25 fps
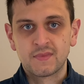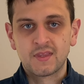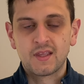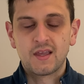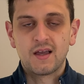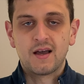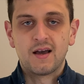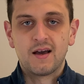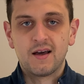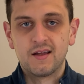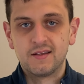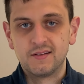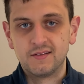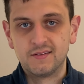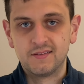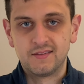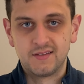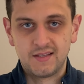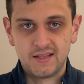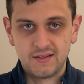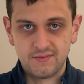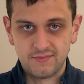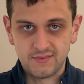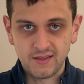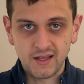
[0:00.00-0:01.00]
And
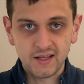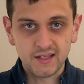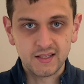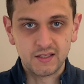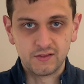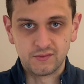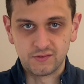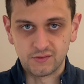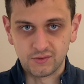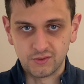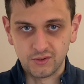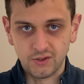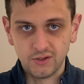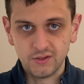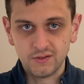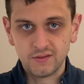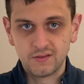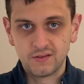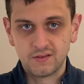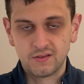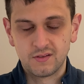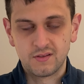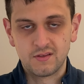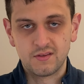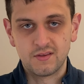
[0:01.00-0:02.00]
if that isn't good,
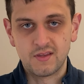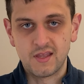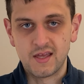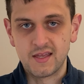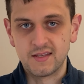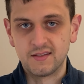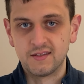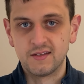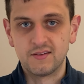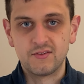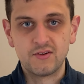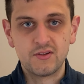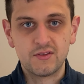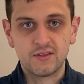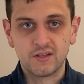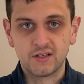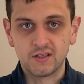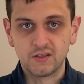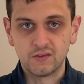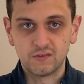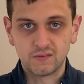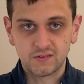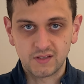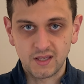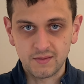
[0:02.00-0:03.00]
then they're either going
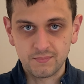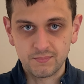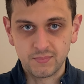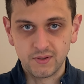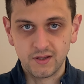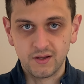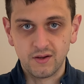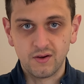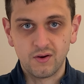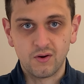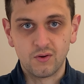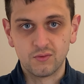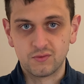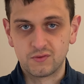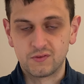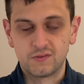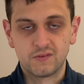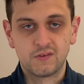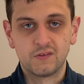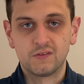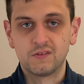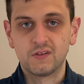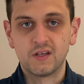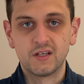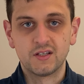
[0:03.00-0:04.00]
to skip it or just
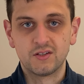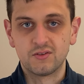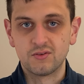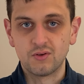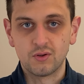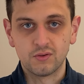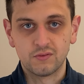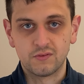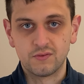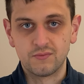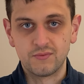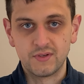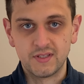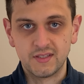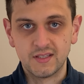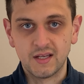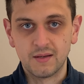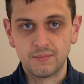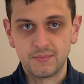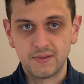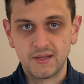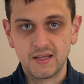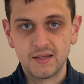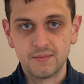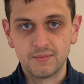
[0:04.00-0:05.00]
decide not to read that
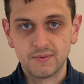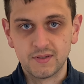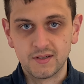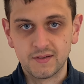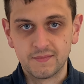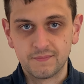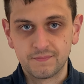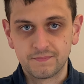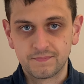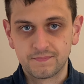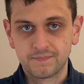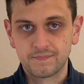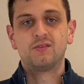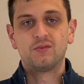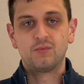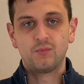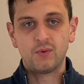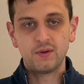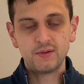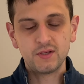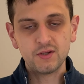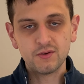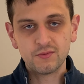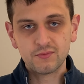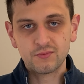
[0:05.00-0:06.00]
paper.
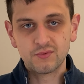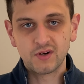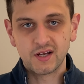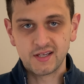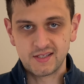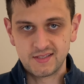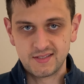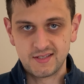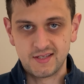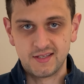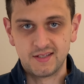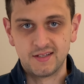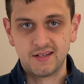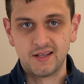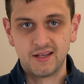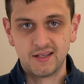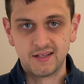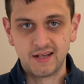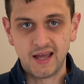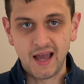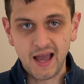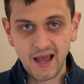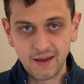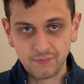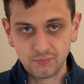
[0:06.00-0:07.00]
When you're writing an
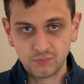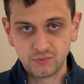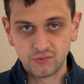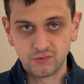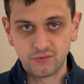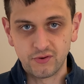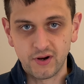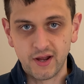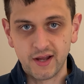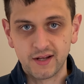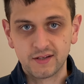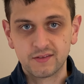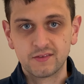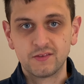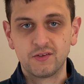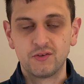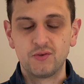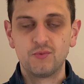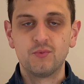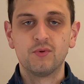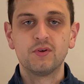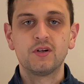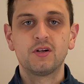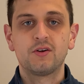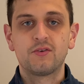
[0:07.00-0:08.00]
abstract, you
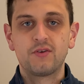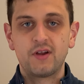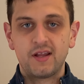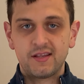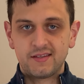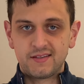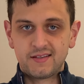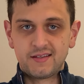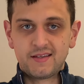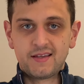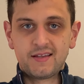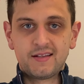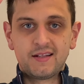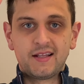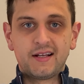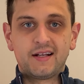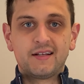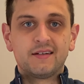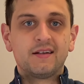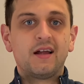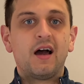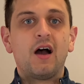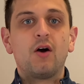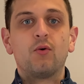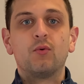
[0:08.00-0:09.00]
want to create it like an
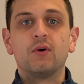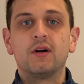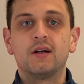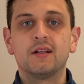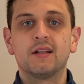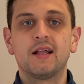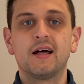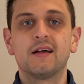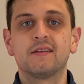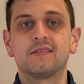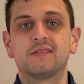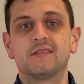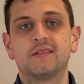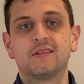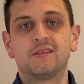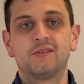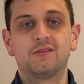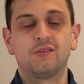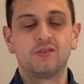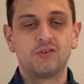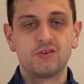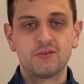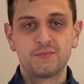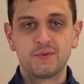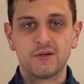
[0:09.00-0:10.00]
hourglass. So
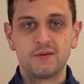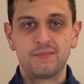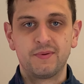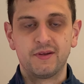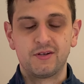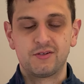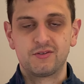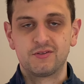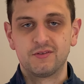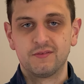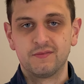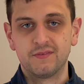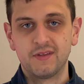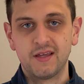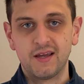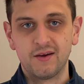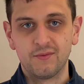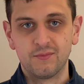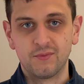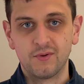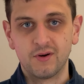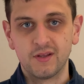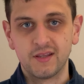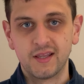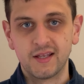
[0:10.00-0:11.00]
I'll just put a picture of there
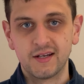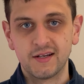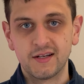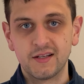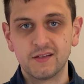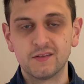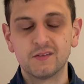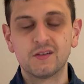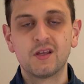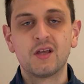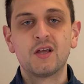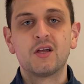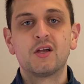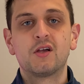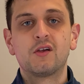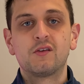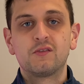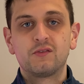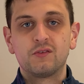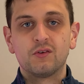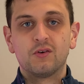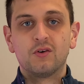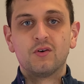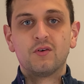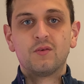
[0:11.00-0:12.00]
what that is.
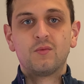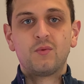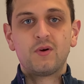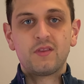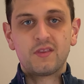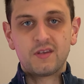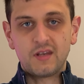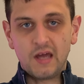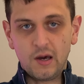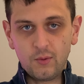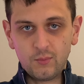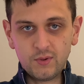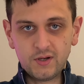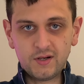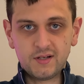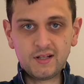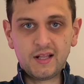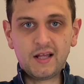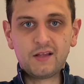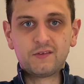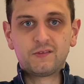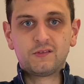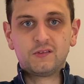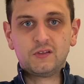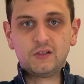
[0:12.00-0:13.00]
So with an
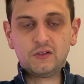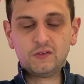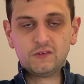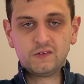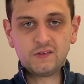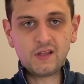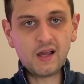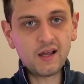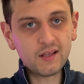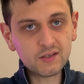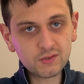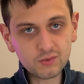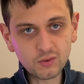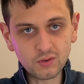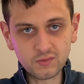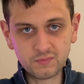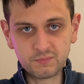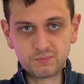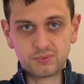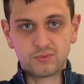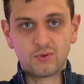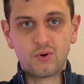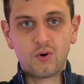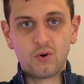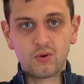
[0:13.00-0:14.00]
hourglass, you're starting off
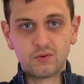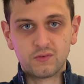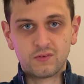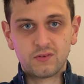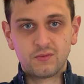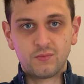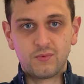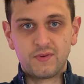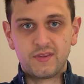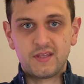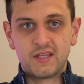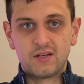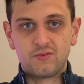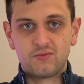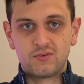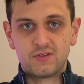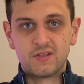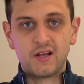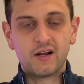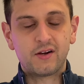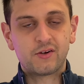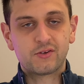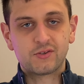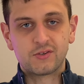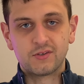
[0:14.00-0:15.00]
broad with the
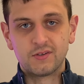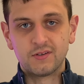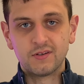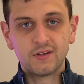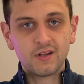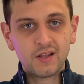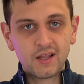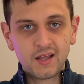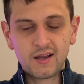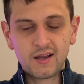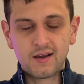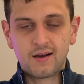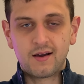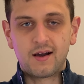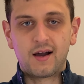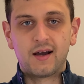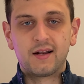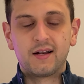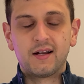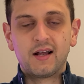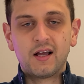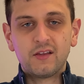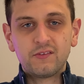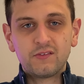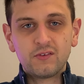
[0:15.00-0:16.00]
introduction, and
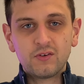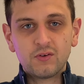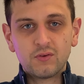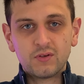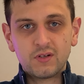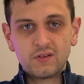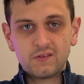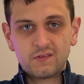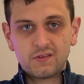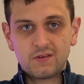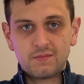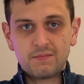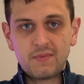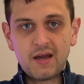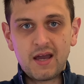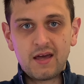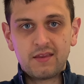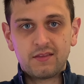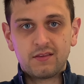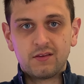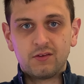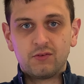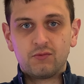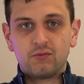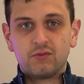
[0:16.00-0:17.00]
as you're going into the
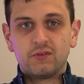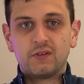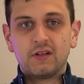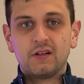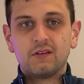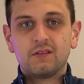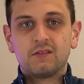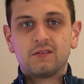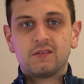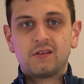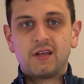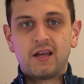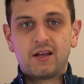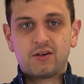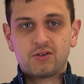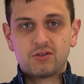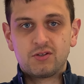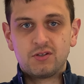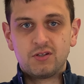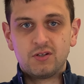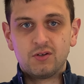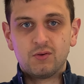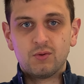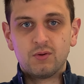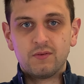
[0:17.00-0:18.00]
methods results
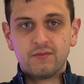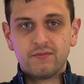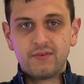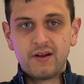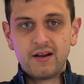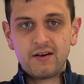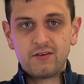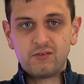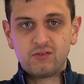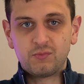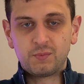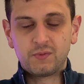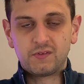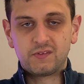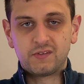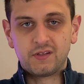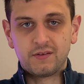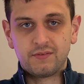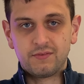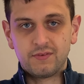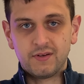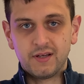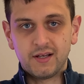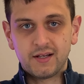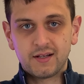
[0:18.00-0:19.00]
section, you're going very
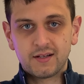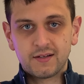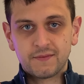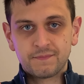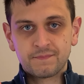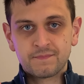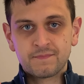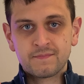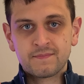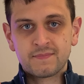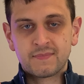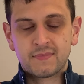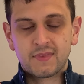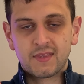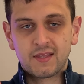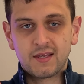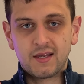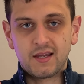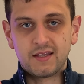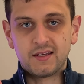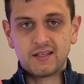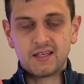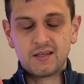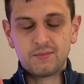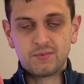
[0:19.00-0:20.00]
specific,
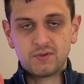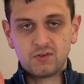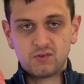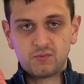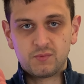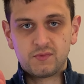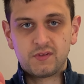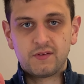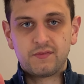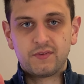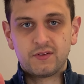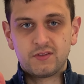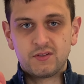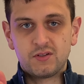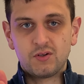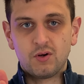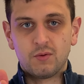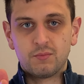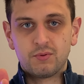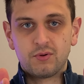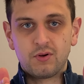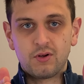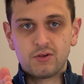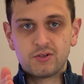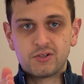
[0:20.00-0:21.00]
and you're keeping it specific to your
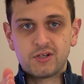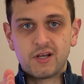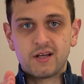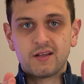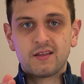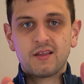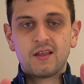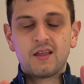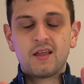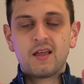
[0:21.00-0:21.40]
project.